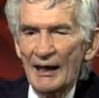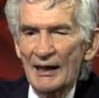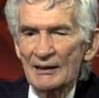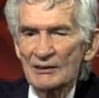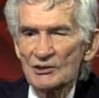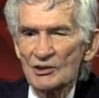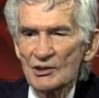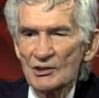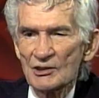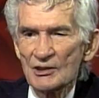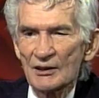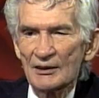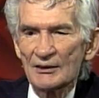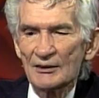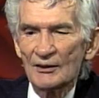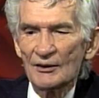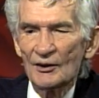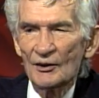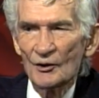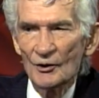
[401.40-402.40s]
and she
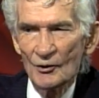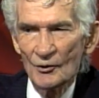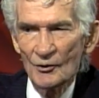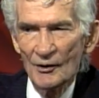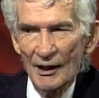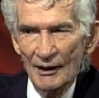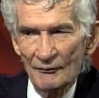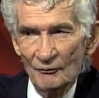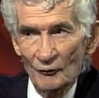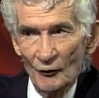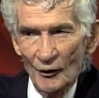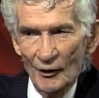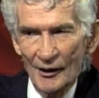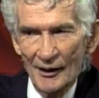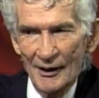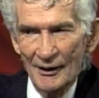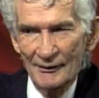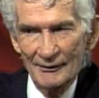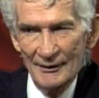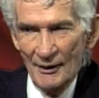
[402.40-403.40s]
said, oh, I'd
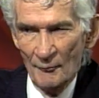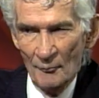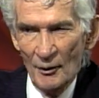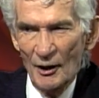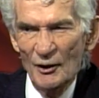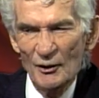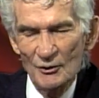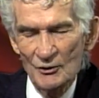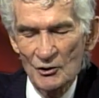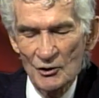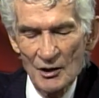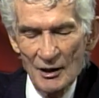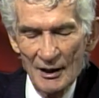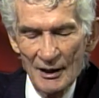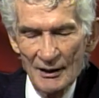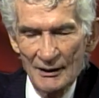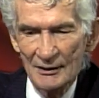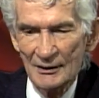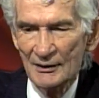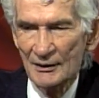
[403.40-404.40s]
forgotten that, but I knew she
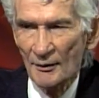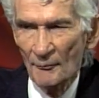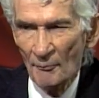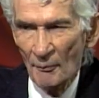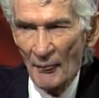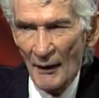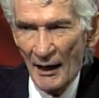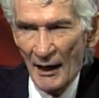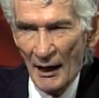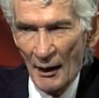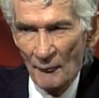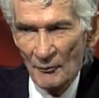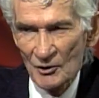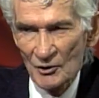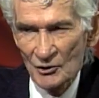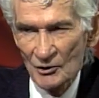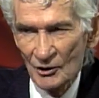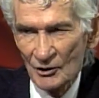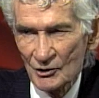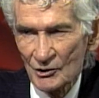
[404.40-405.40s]
hadn't. And
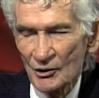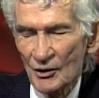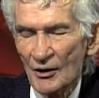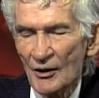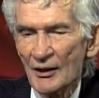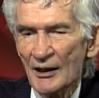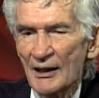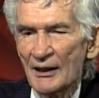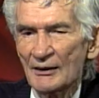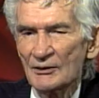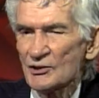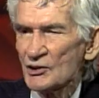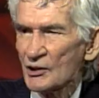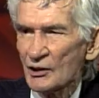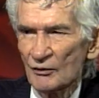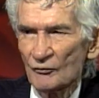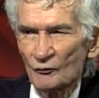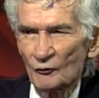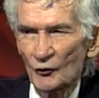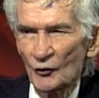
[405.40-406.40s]
we started talking, and she
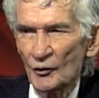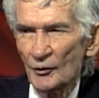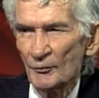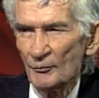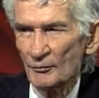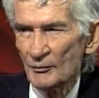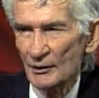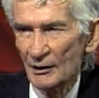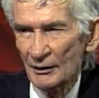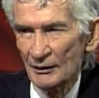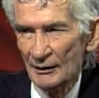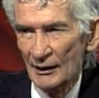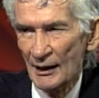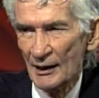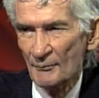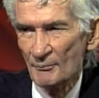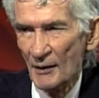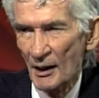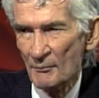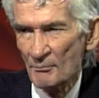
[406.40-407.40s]
confirmed a
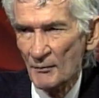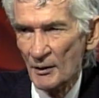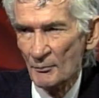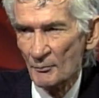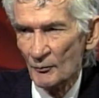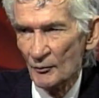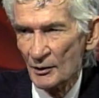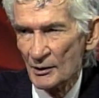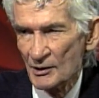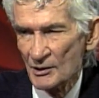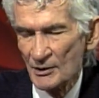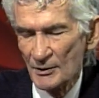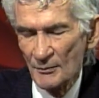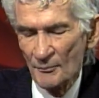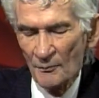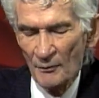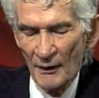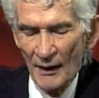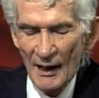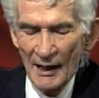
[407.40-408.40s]
lot of my memories.
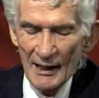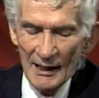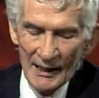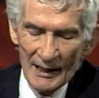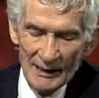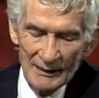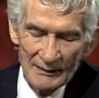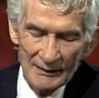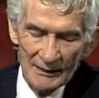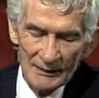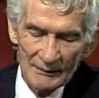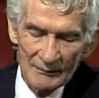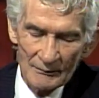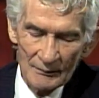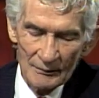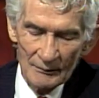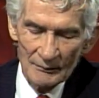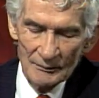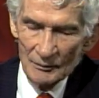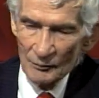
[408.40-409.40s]
And
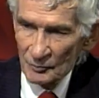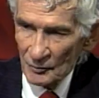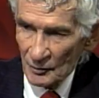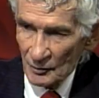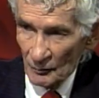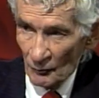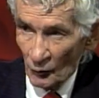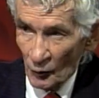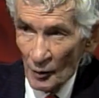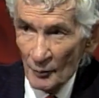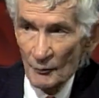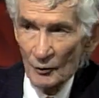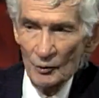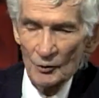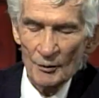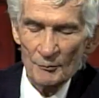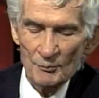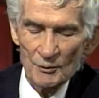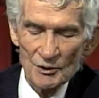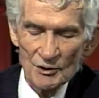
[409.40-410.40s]
then the woman
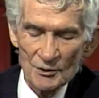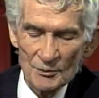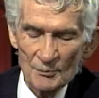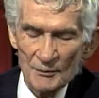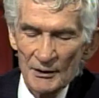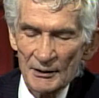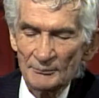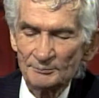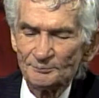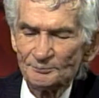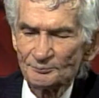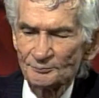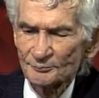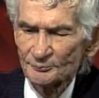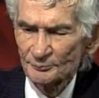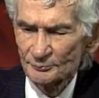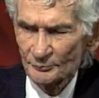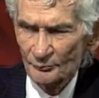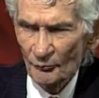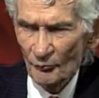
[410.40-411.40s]
who abused me,
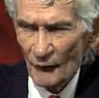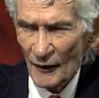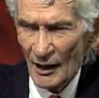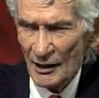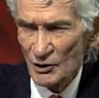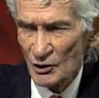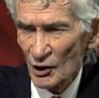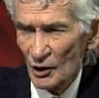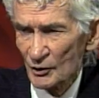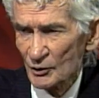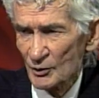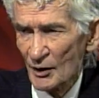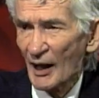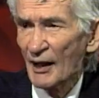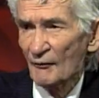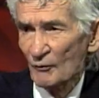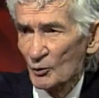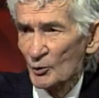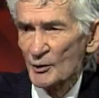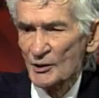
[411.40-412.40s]
I
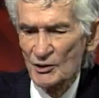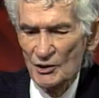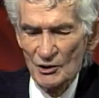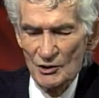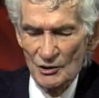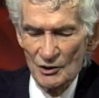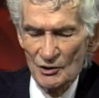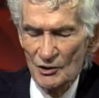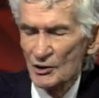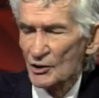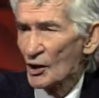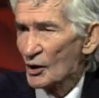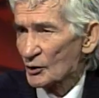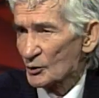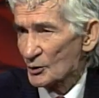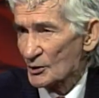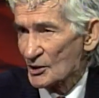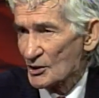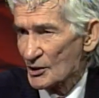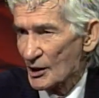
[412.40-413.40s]
have 3 sisters,
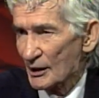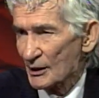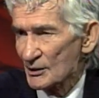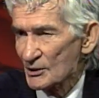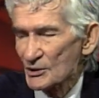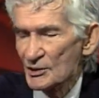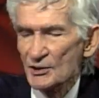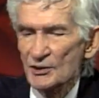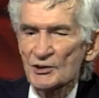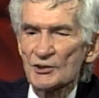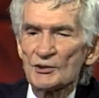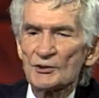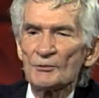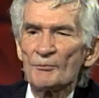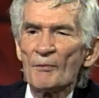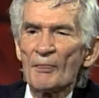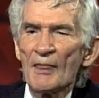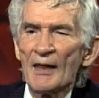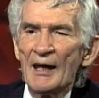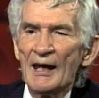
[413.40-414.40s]
talked to a second
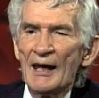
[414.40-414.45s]
sister,